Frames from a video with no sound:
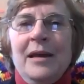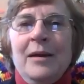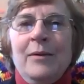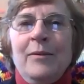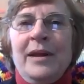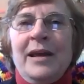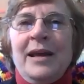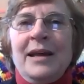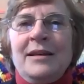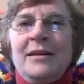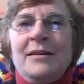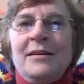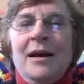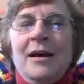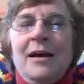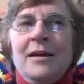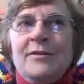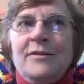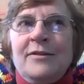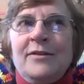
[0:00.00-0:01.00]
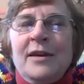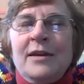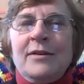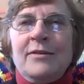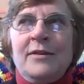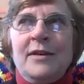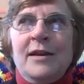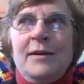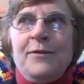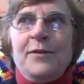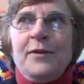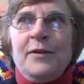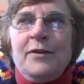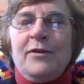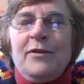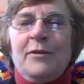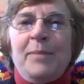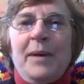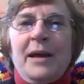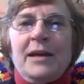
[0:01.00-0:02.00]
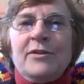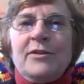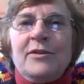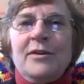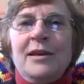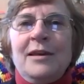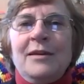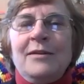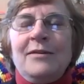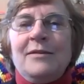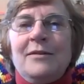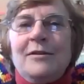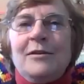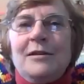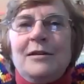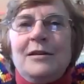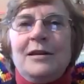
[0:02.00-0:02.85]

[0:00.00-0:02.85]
We had 6 different specialists